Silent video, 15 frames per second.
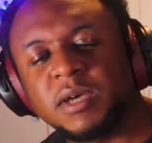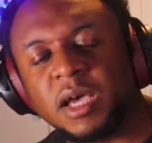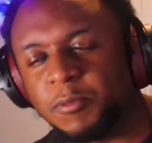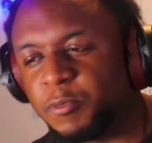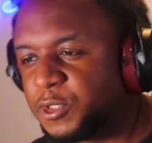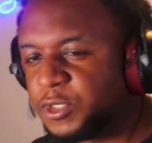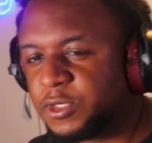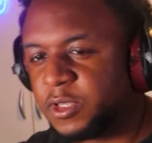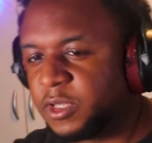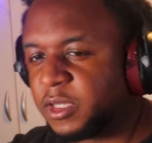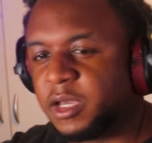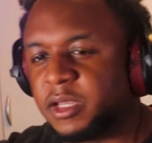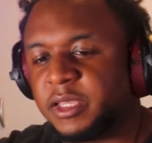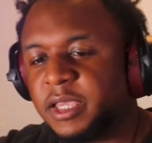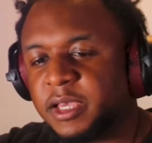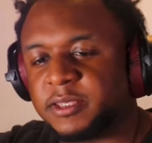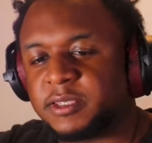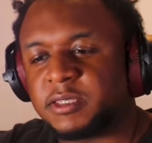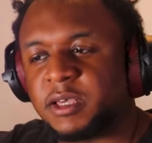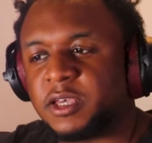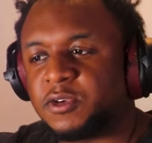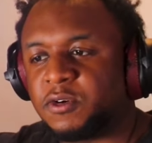and we're just going to kind of get a
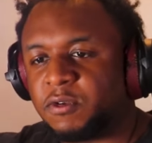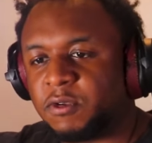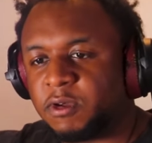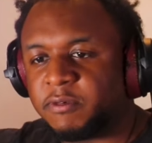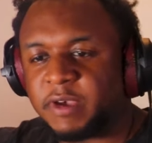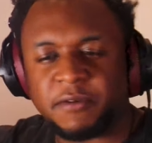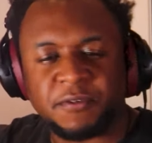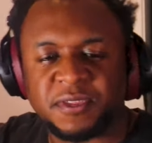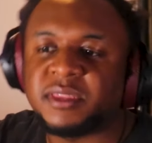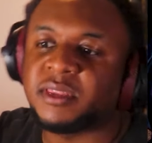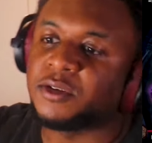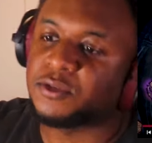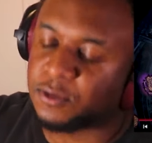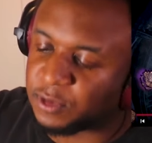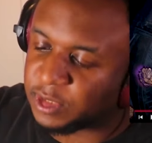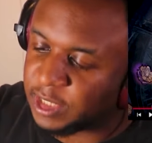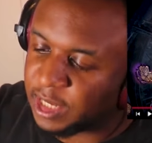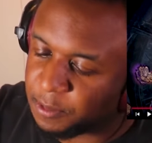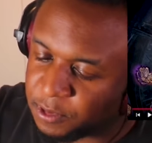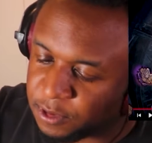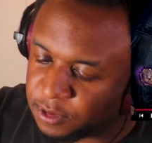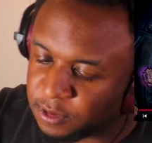cycle of everything that's already
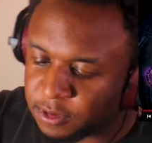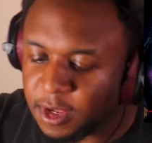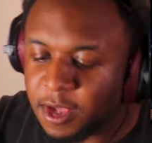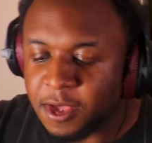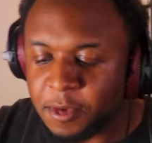happened.